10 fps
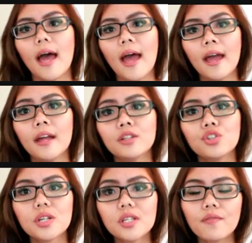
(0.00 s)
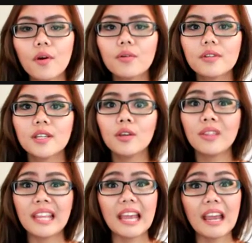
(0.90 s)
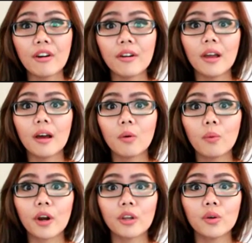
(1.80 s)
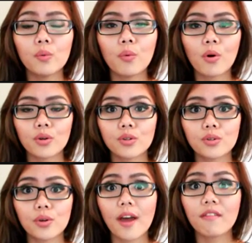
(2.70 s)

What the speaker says: and just focusing on the area where you want to